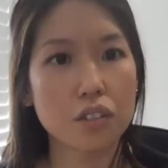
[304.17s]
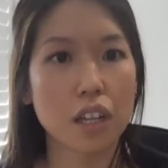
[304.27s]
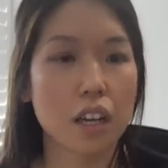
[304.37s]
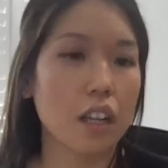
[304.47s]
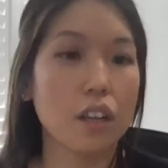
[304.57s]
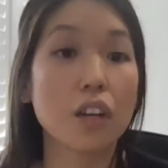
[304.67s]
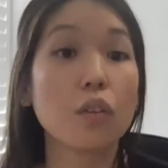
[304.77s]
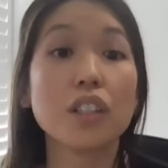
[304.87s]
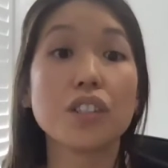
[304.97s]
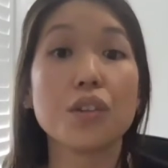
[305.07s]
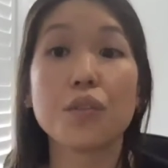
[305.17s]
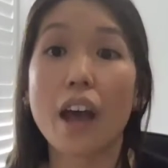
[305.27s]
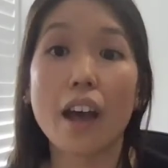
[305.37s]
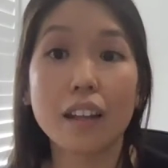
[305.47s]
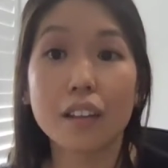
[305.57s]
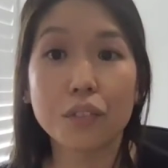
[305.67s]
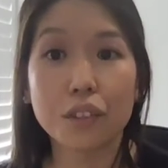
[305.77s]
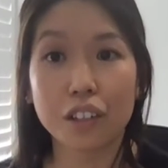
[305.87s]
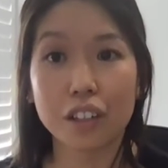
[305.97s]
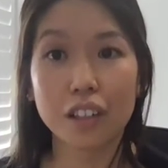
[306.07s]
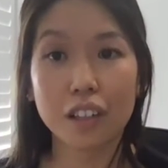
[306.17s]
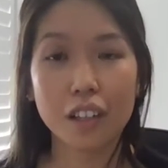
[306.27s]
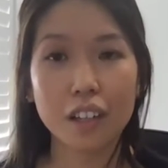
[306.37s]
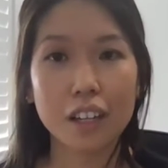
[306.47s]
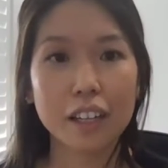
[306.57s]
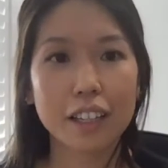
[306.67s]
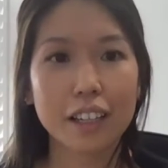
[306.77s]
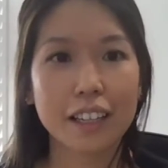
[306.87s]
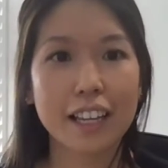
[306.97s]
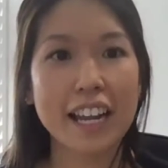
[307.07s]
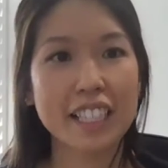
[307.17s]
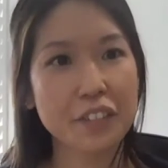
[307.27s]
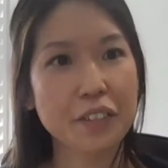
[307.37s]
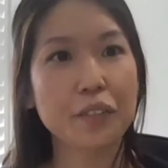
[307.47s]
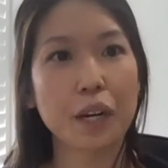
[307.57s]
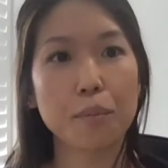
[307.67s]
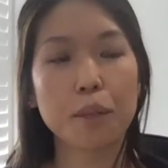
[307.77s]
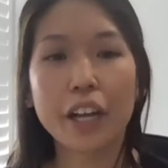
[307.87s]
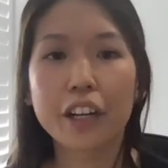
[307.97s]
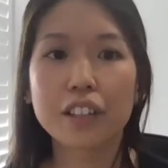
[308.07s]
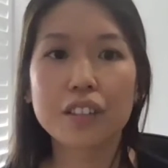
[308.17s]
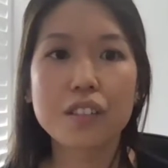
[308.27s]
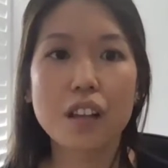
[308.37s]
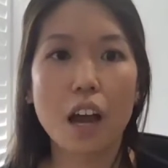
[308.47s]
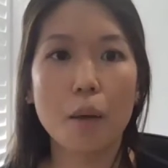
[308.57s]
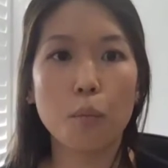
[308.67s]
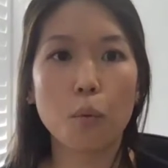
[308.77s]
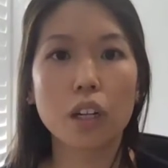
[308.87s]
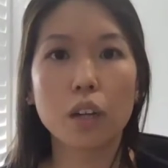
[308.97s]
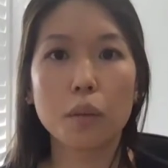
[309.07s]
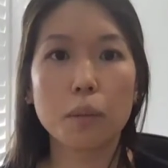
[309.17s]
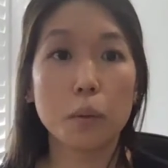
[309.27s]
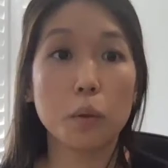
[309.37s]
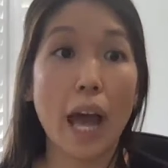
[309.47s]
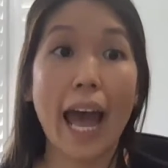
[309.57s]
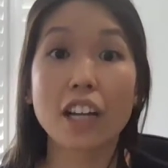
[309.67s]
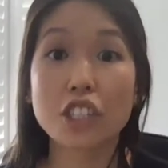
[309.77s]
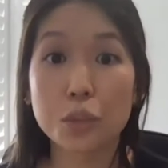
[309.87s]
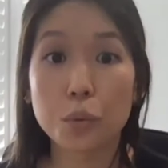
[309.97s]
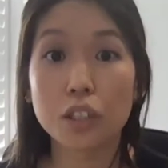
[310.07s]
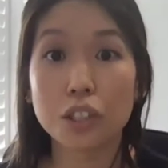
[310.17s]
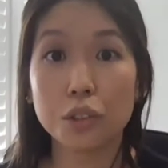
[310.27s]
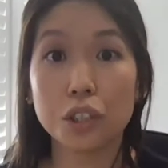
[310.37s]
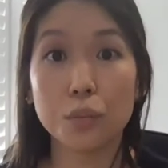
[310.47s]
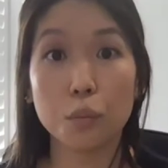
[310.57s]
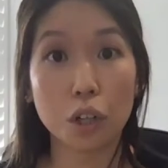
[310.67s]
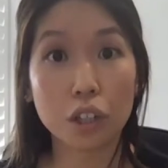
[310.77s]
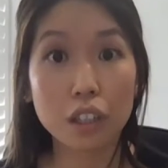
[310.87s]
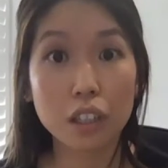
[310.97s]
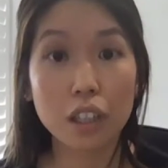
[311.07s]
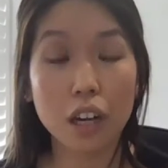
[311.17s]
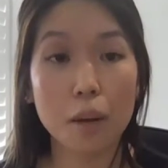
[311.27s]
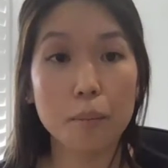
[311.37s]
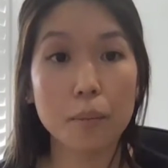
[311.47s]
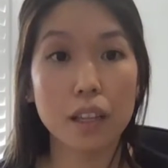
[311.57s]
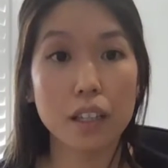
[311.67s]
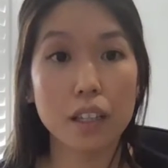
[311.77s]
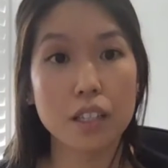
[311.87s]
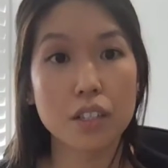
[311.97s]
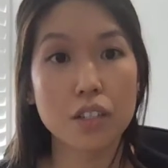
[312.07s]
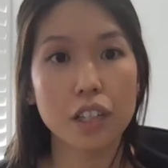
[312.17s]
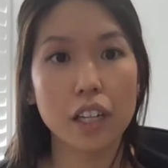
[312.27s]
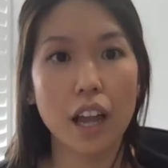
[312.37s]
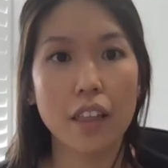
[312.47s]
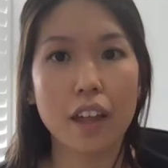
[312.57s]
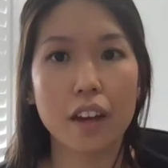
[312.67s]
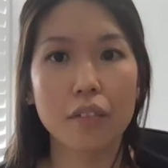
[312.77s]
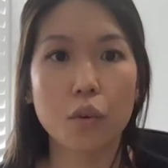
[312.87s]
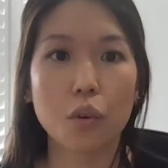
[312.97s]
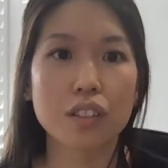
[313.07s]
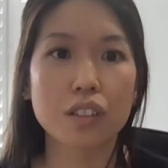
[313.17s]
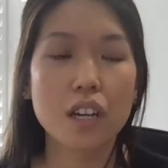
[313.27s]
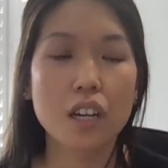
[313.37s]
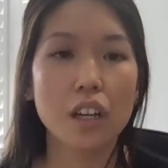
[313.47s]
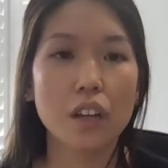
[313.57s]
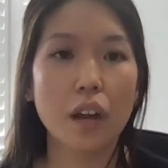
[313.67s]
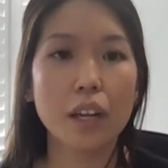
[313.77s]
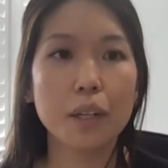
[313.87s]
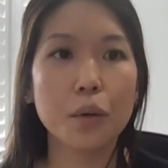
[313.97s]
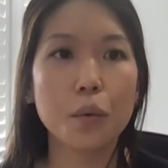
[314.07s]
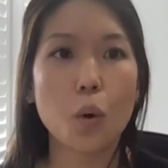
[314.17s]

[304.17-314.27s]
And you can only do that if you're connecting with the right players, working with people who actually want to do good work in this industry. And then of course, anybody who